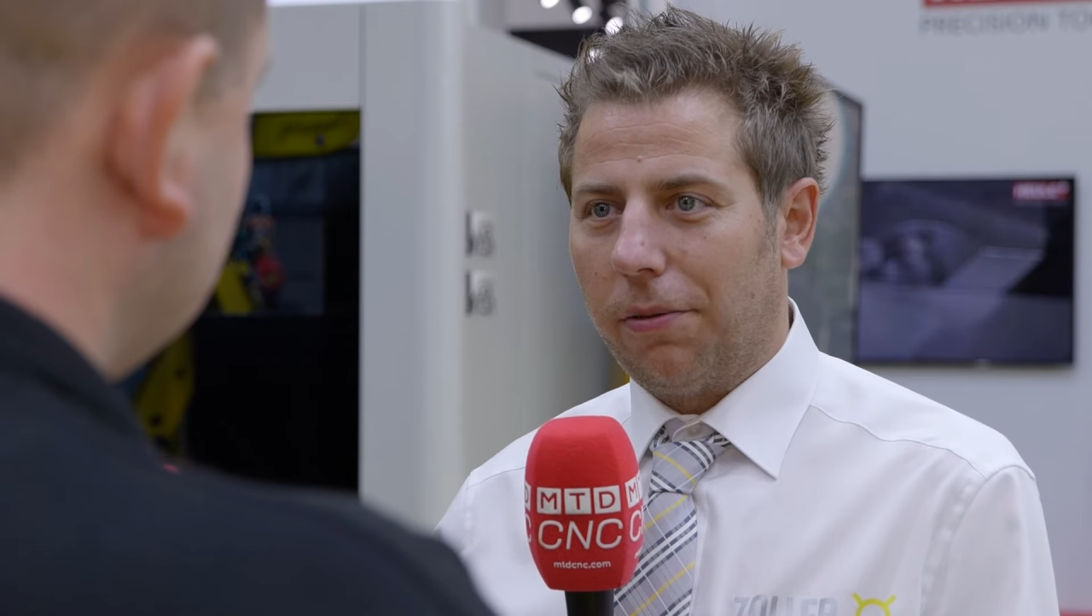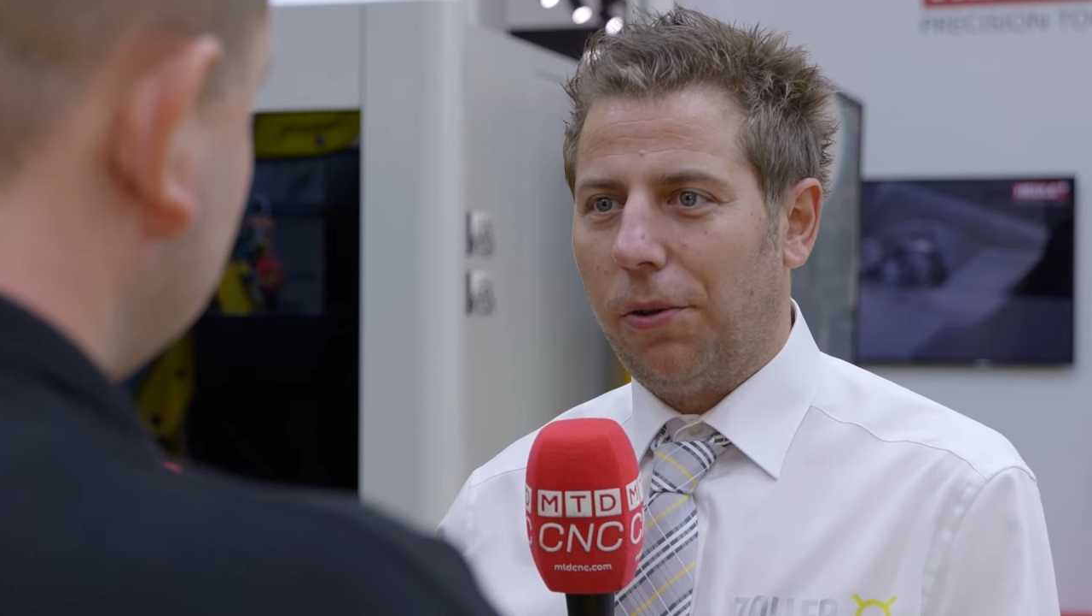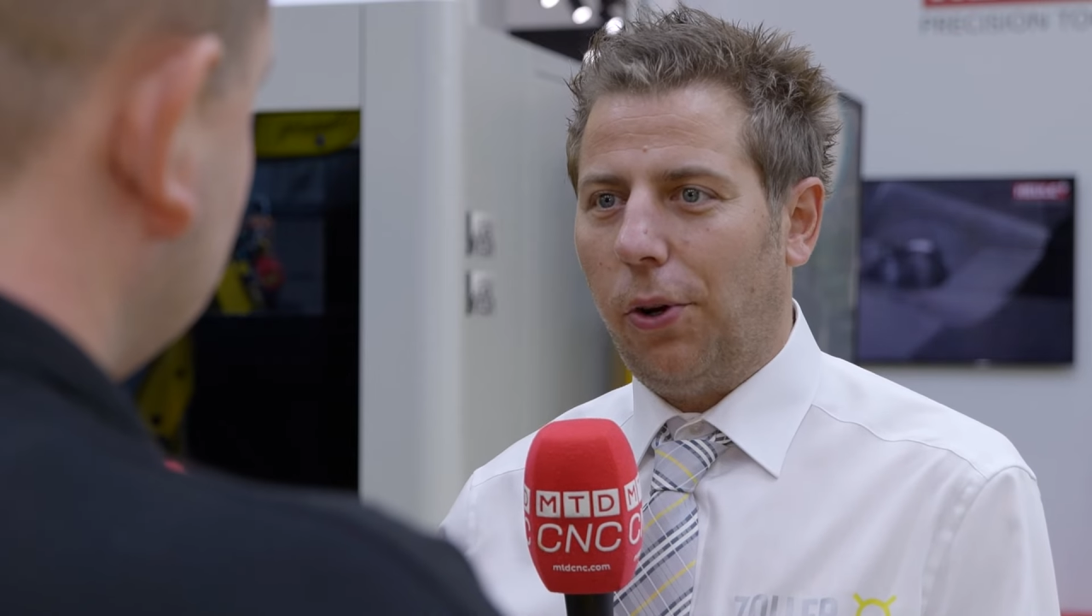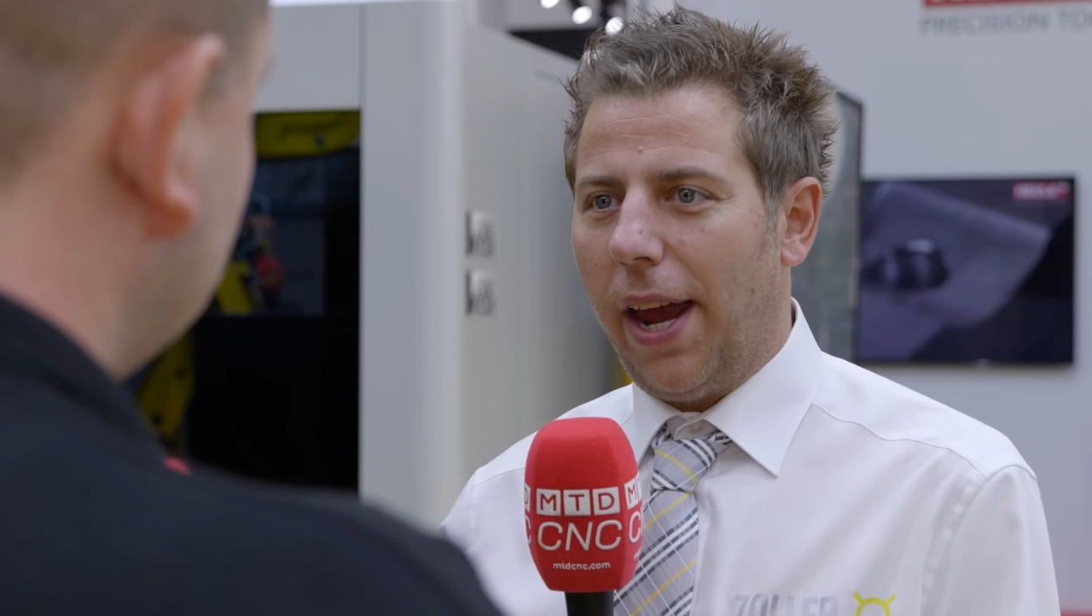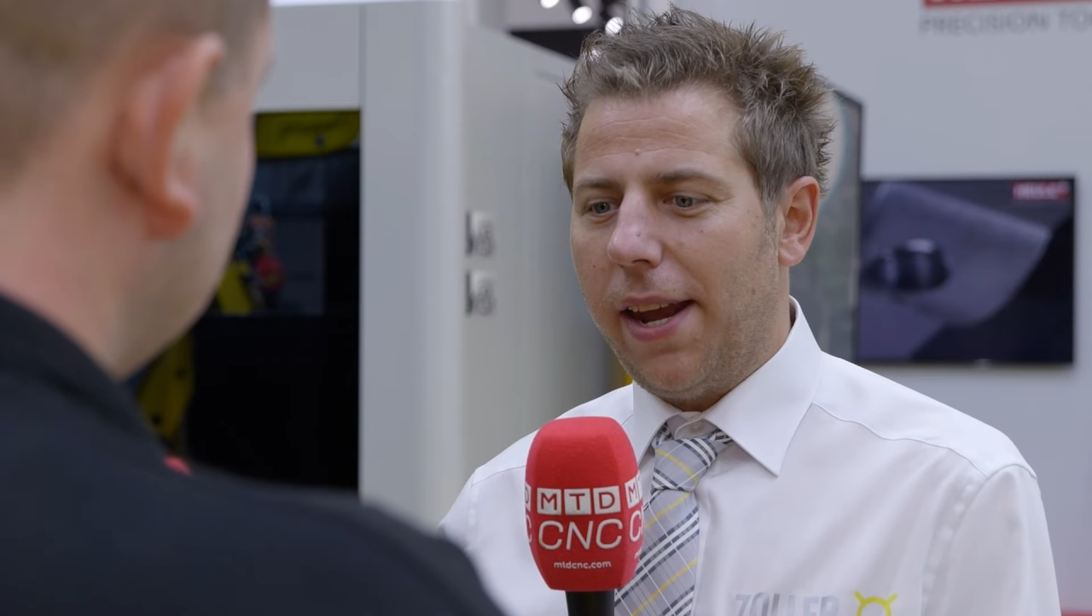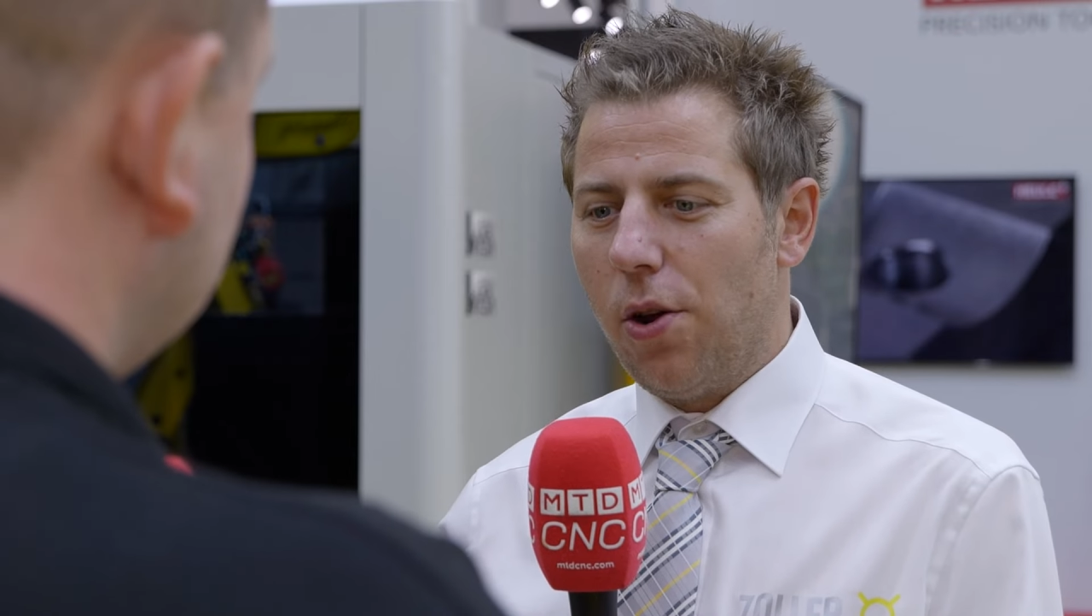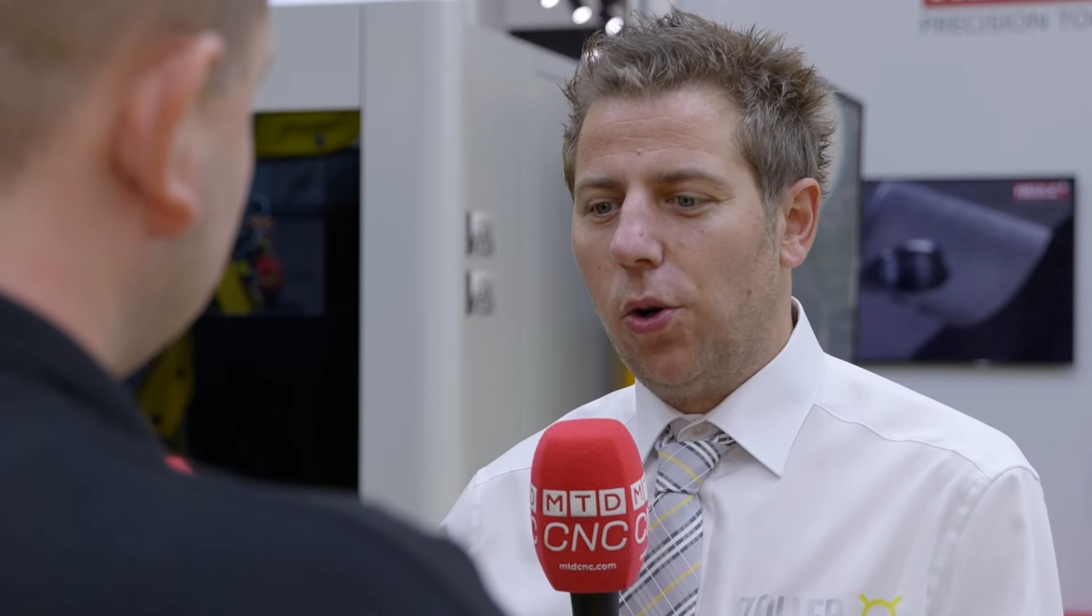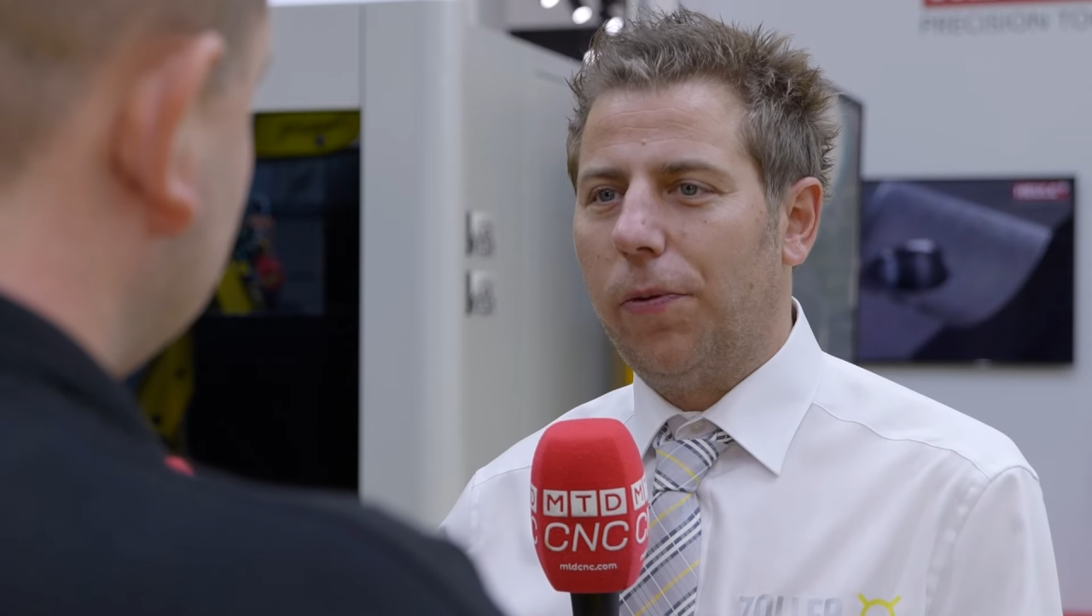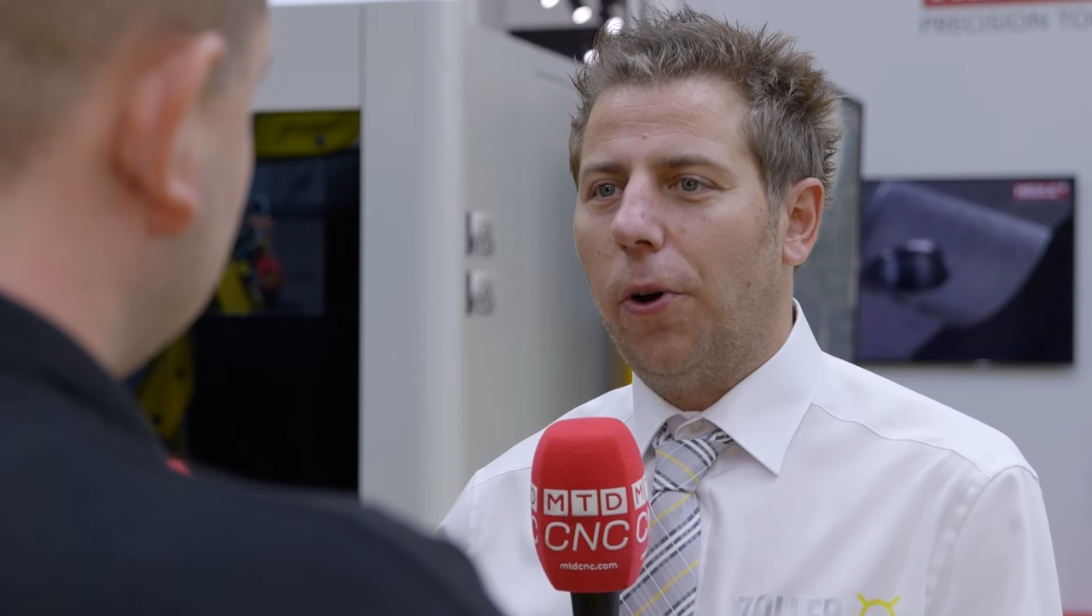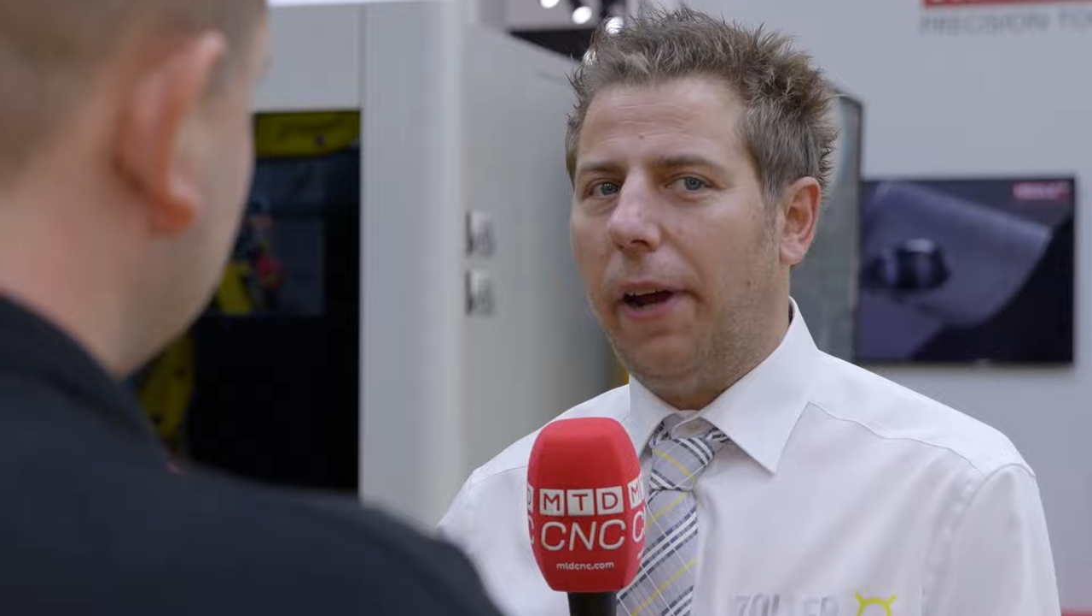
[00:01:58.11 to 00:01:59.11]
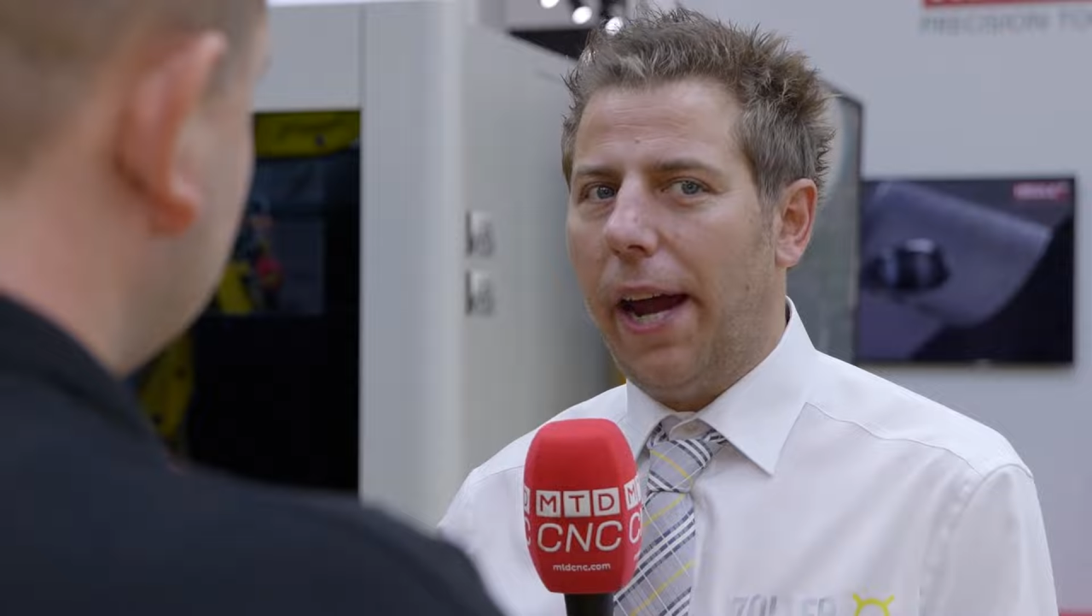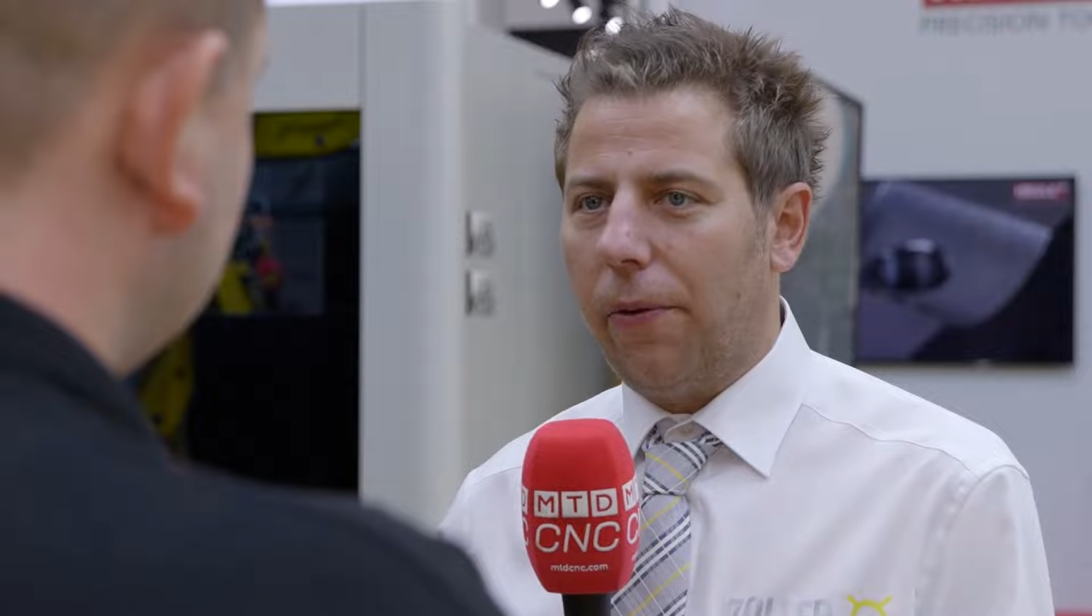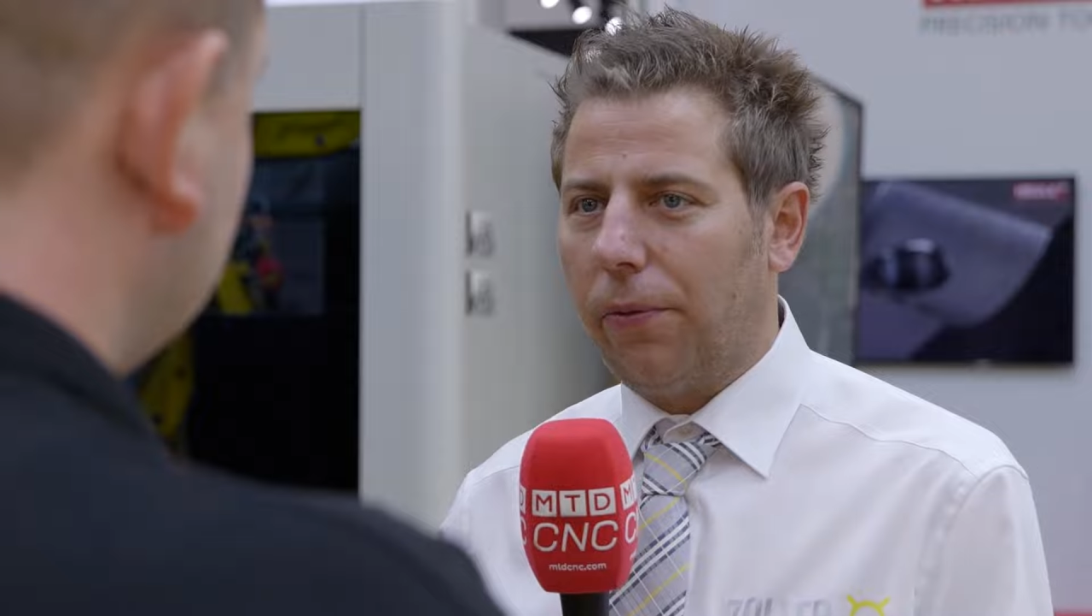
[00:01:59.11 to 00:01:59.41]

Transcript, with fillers: You can use what you have.